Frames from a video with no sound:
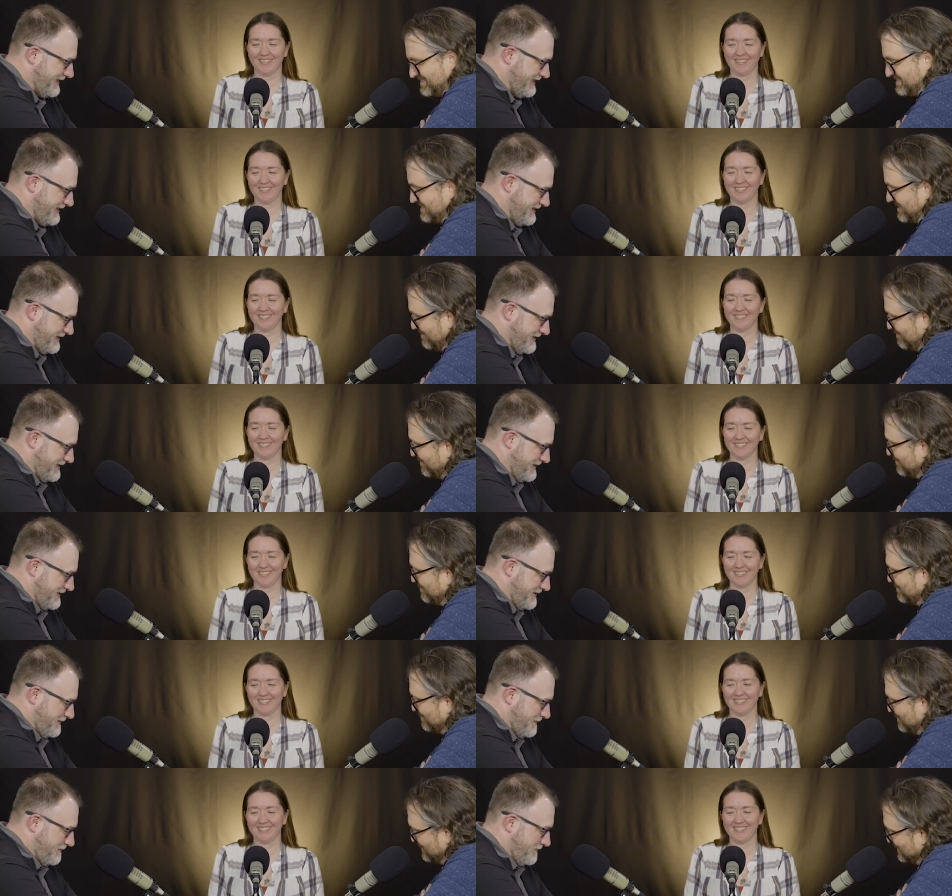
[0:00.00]
Speaker 1: some of
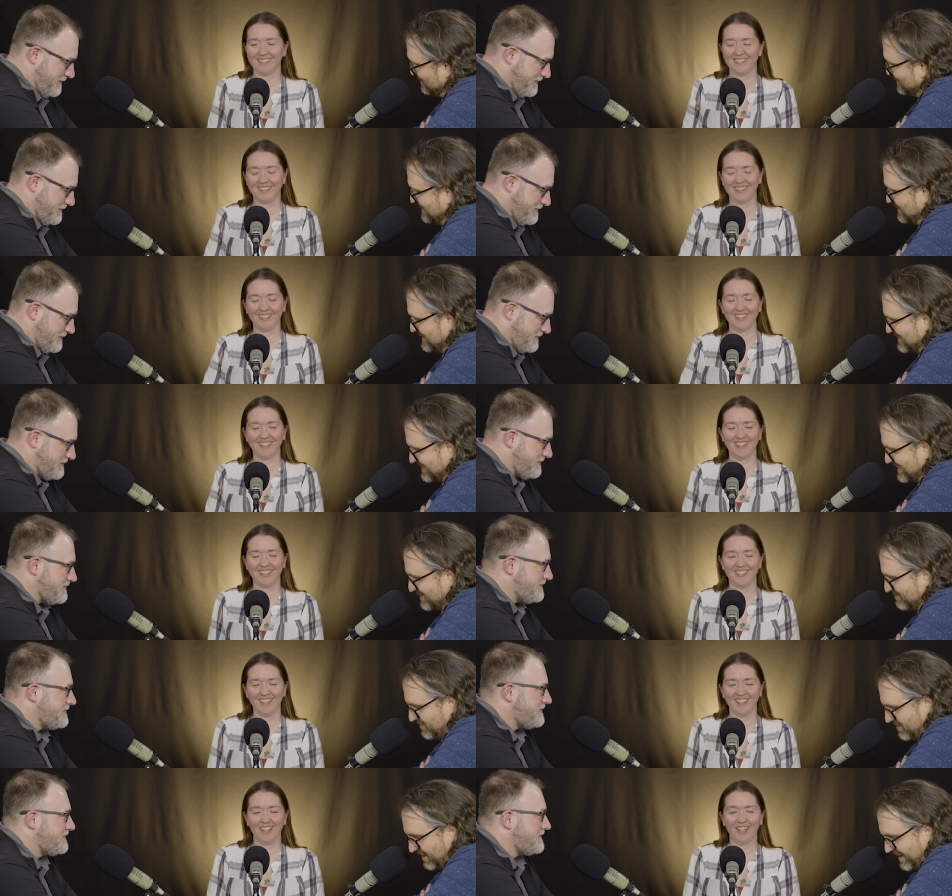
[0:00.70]
them you need to
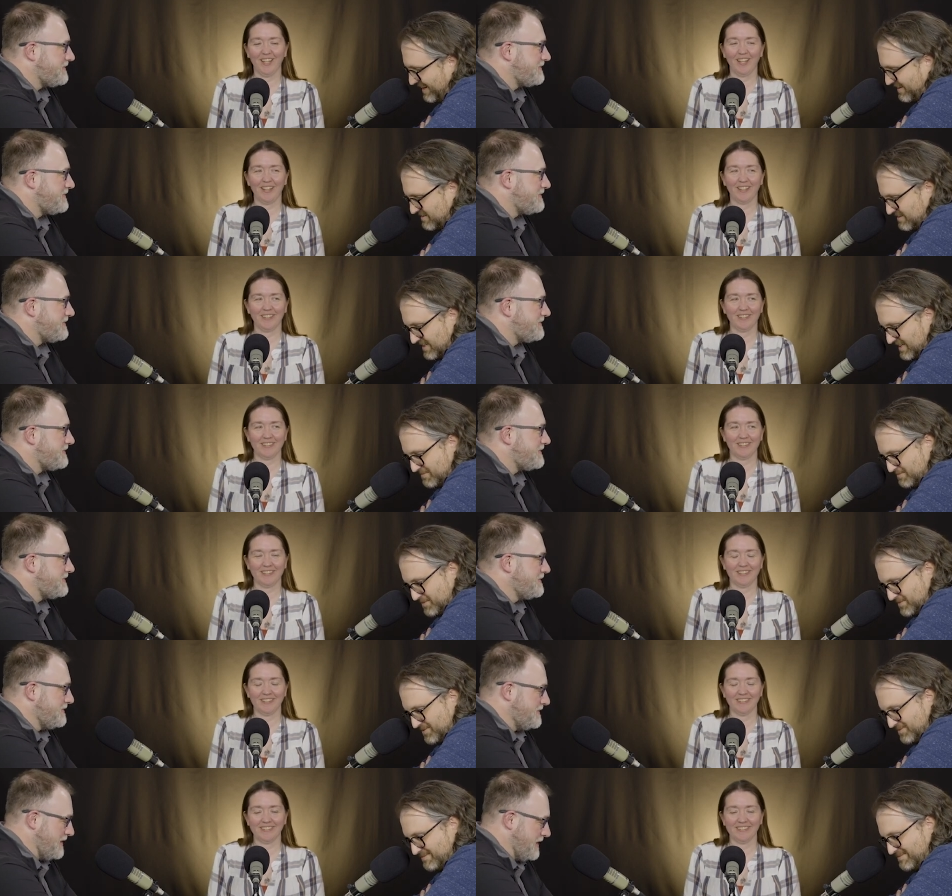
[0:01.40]
give a lot of time
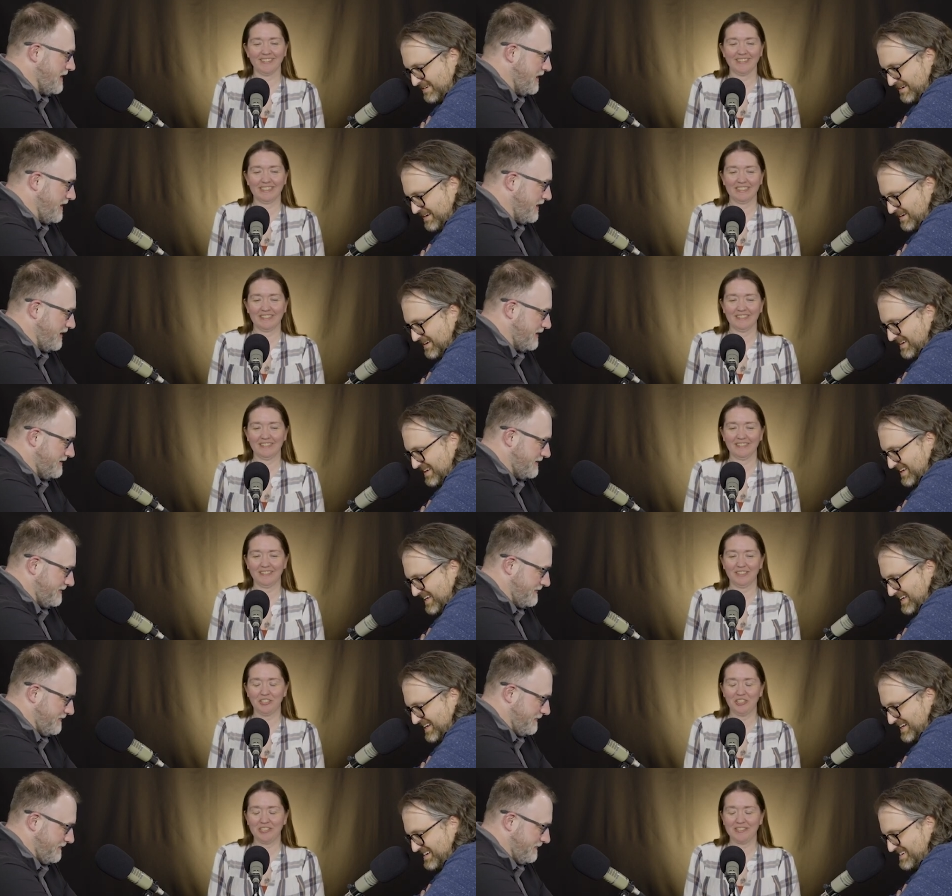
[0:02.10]
to. Yeah.
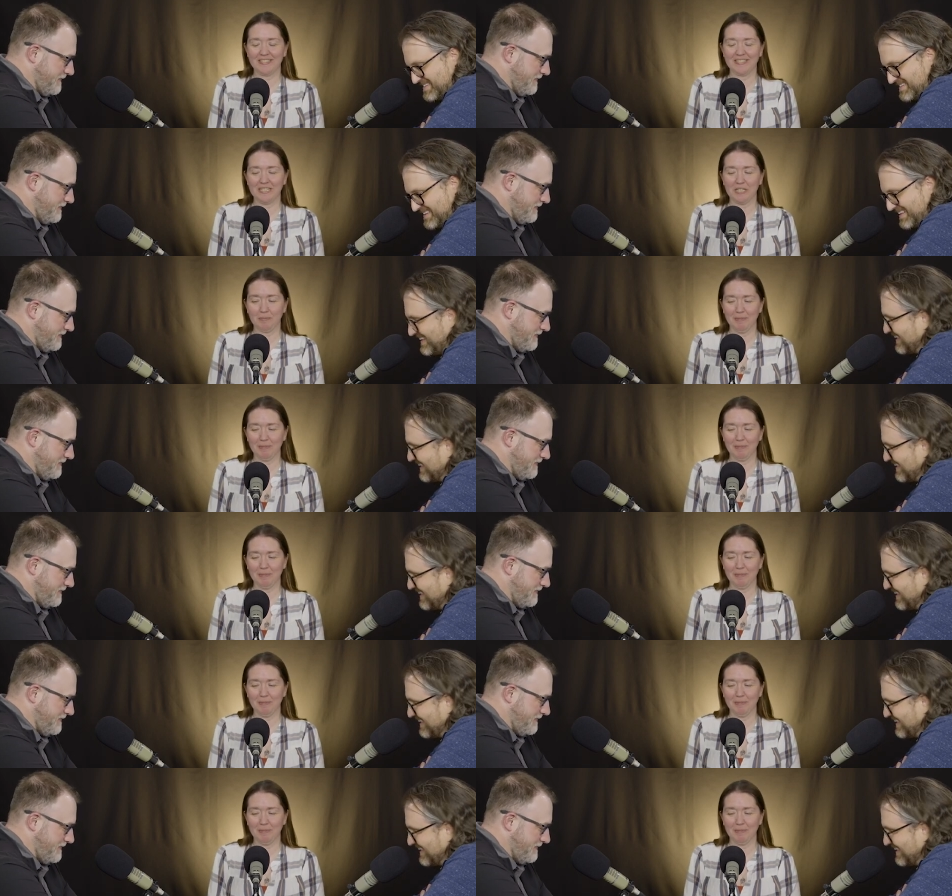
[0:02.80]
Just uh, think